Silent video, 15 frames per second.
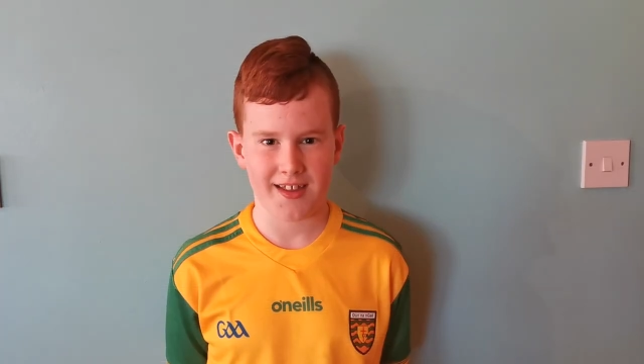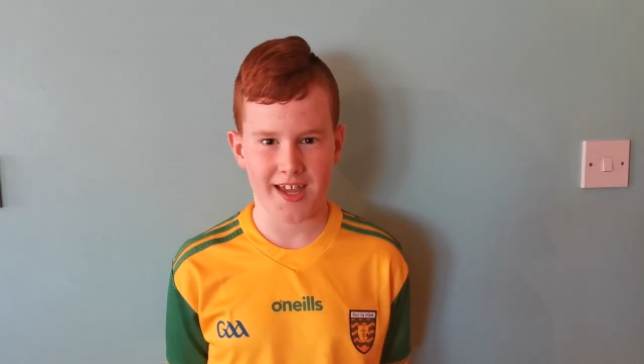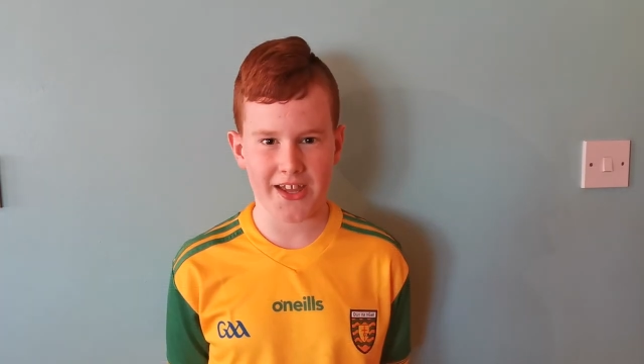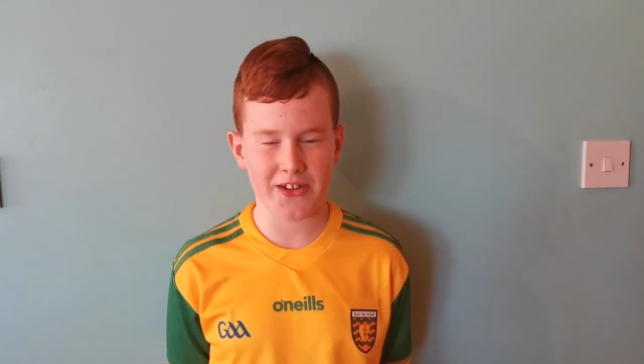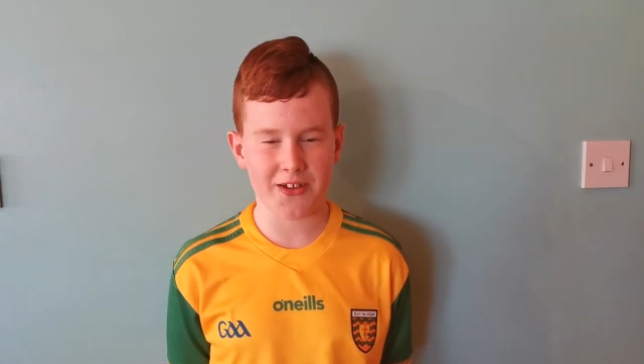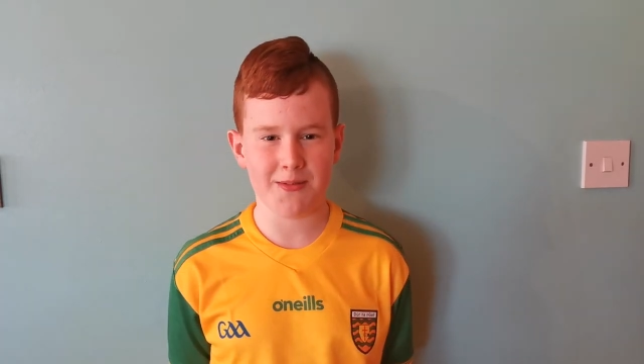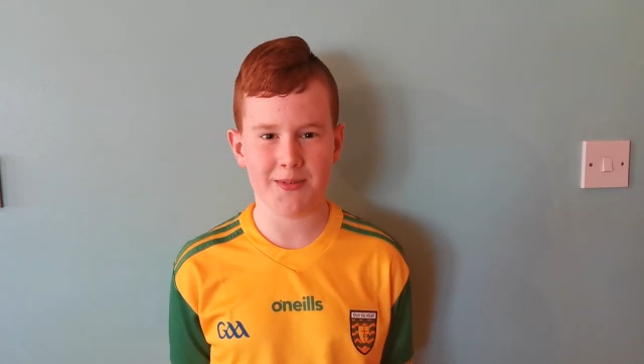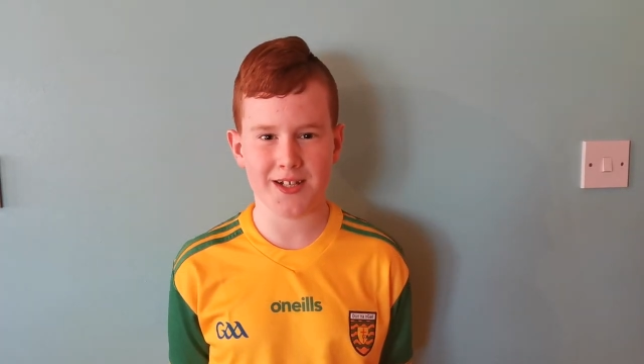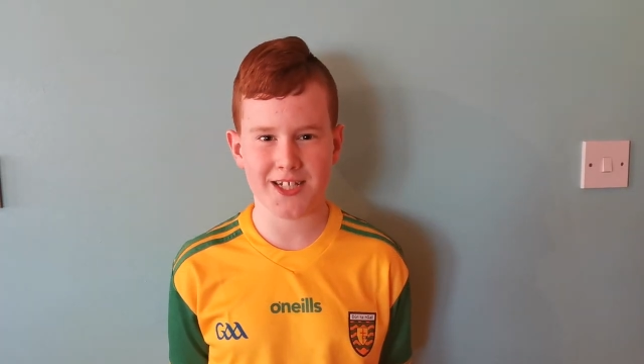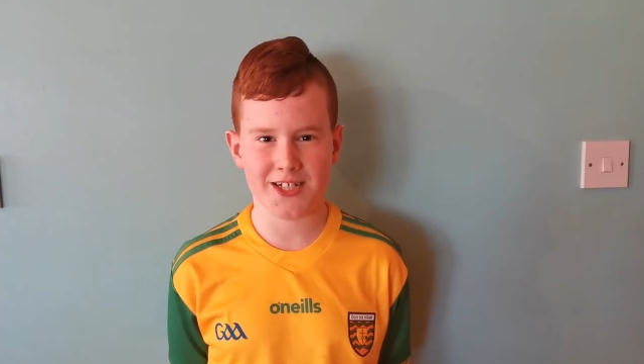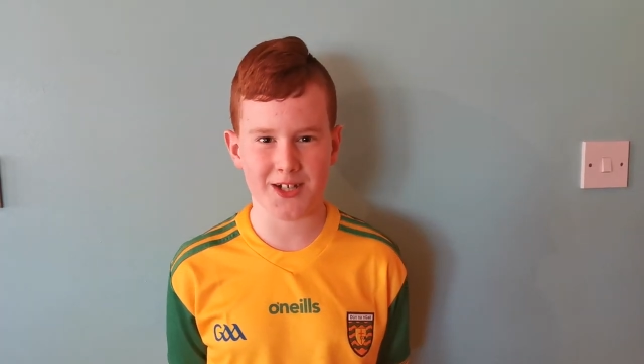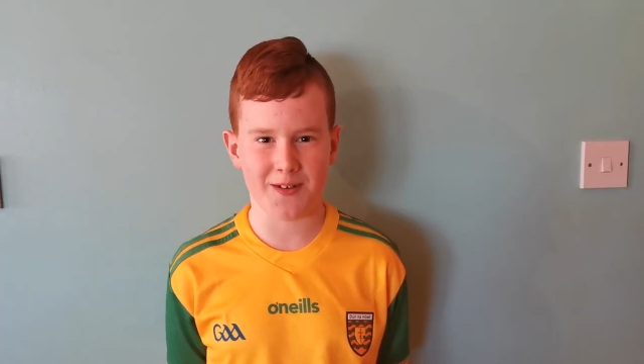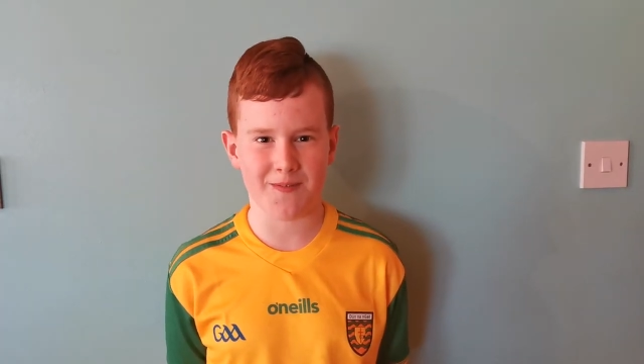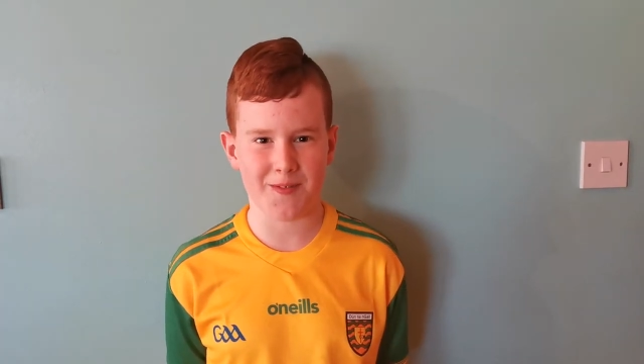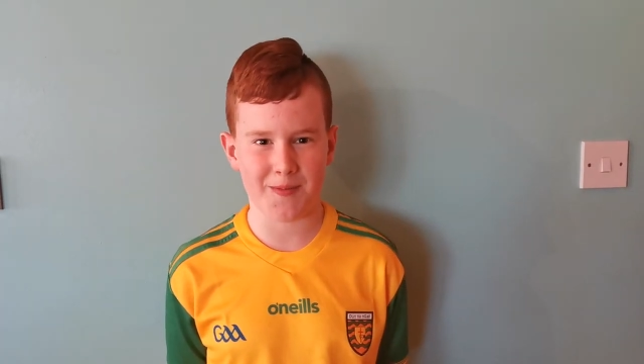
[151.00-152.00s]
Thank you, Miss
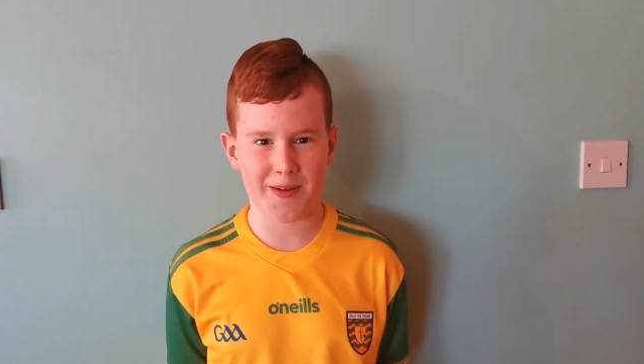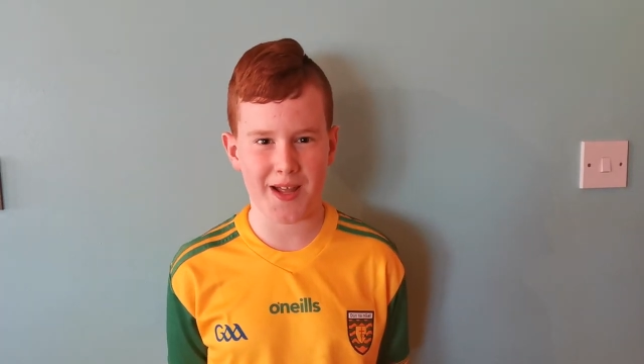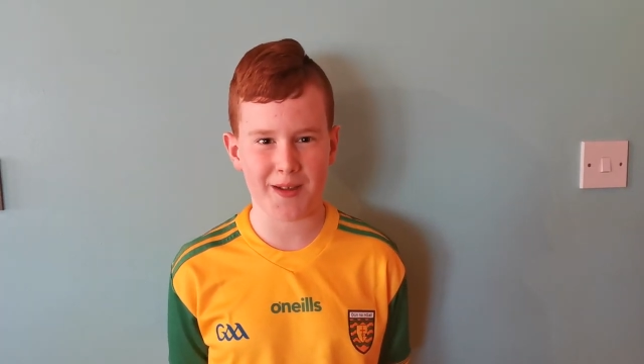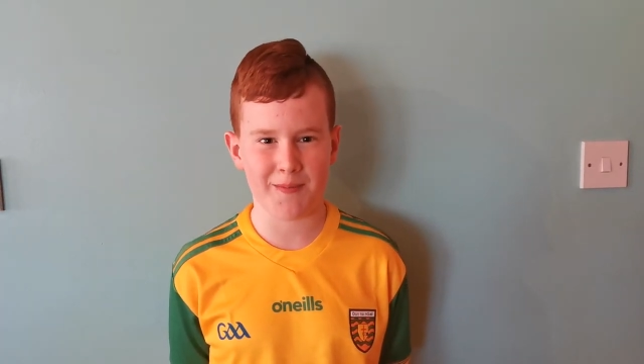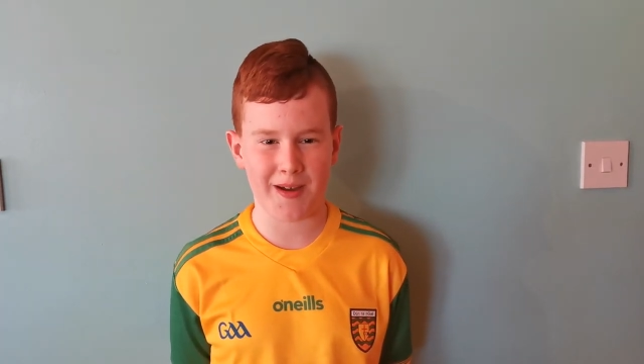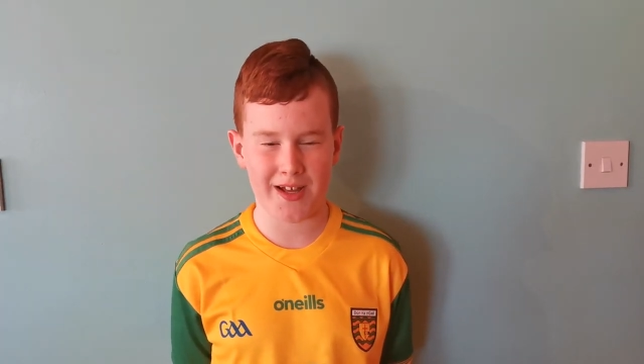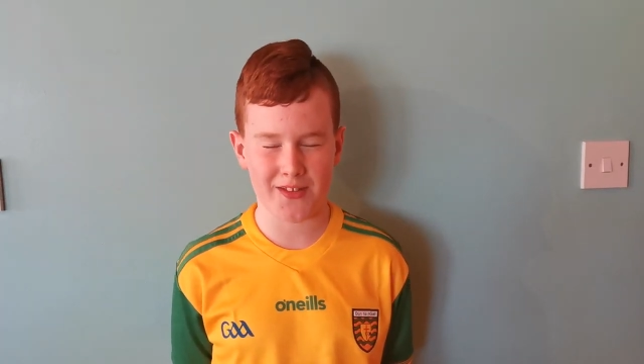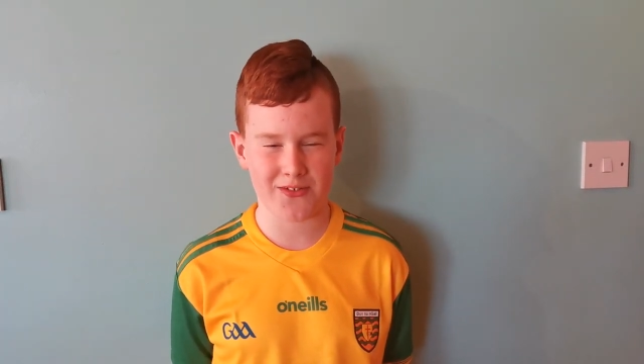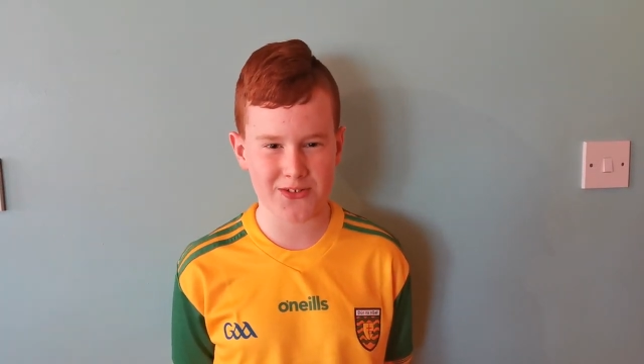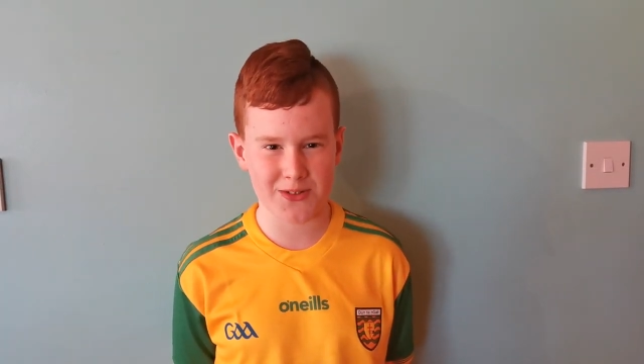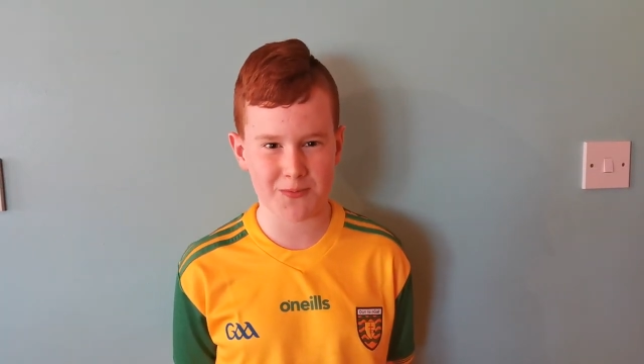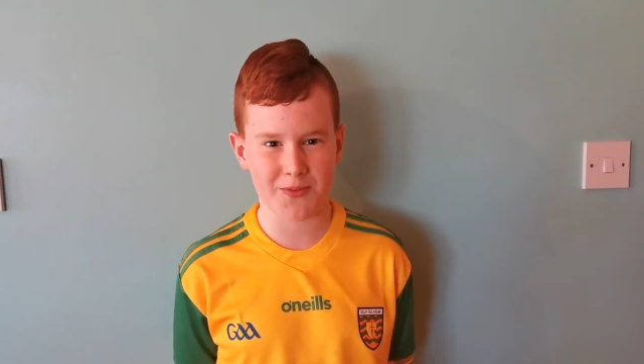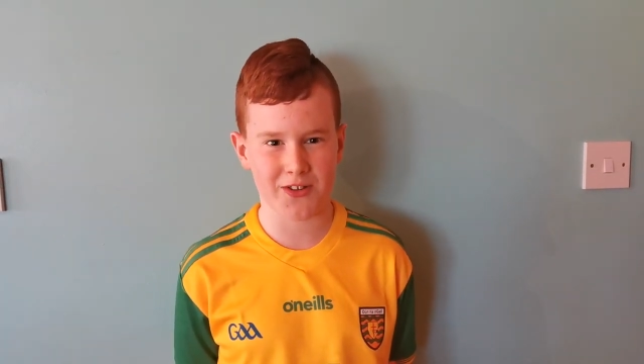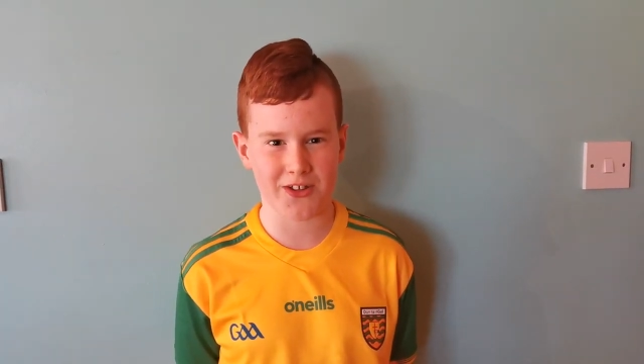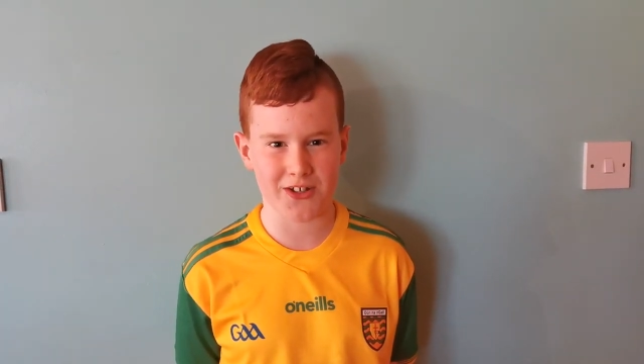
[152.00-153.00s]
Stewart, for playing math with
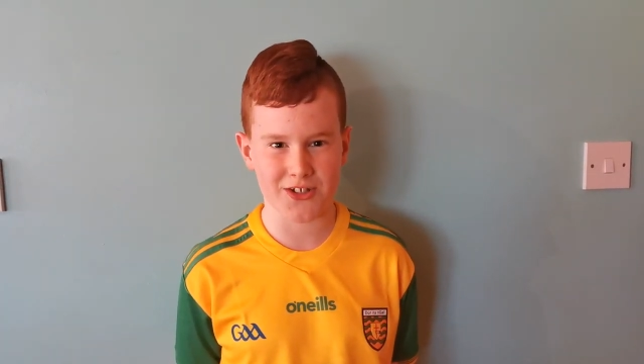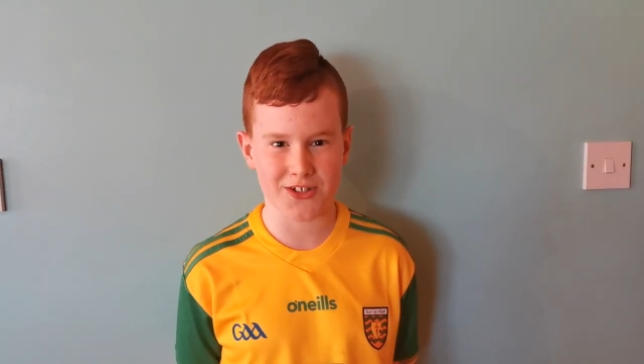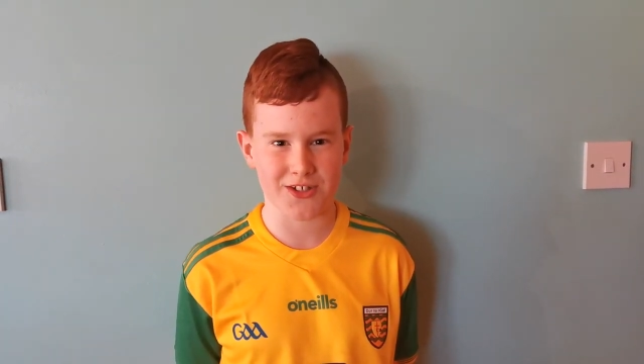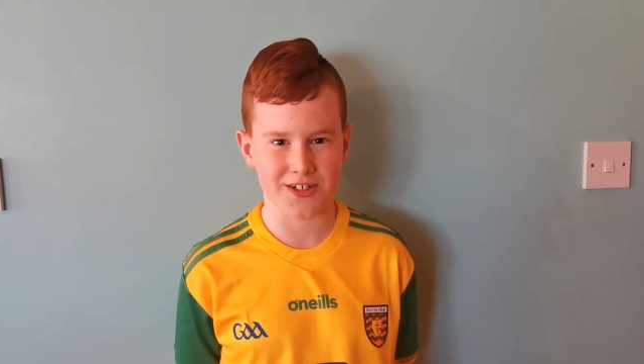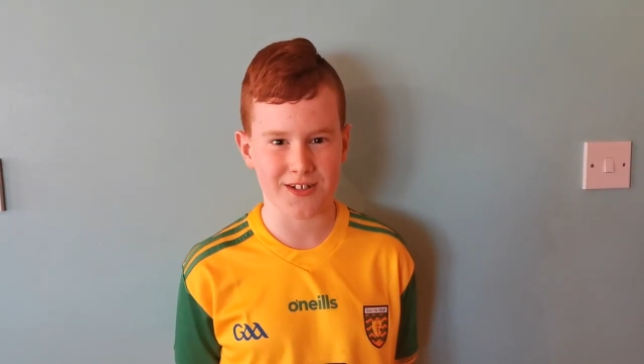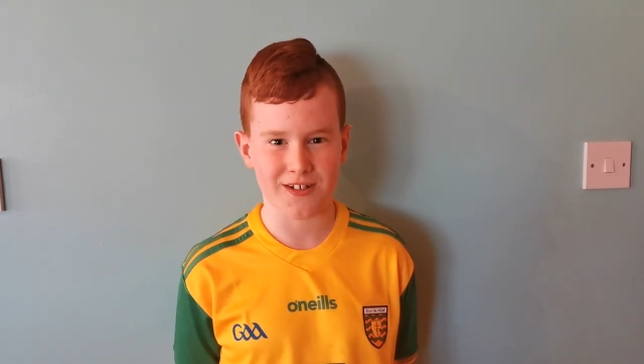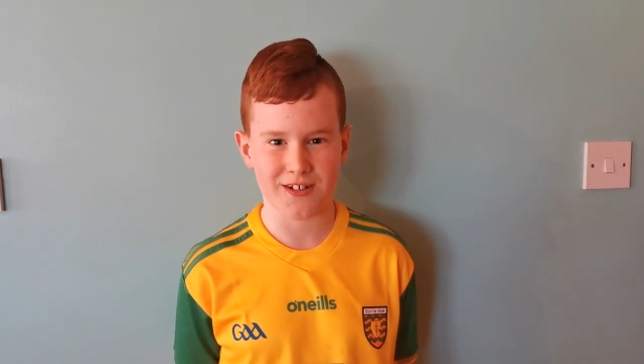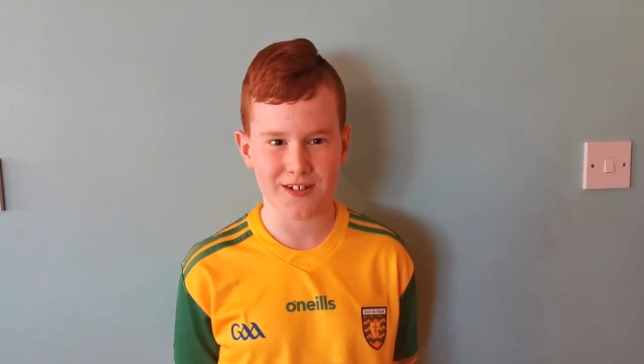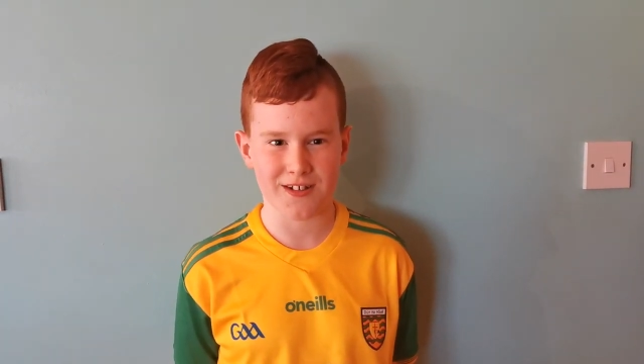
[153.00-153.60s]
us.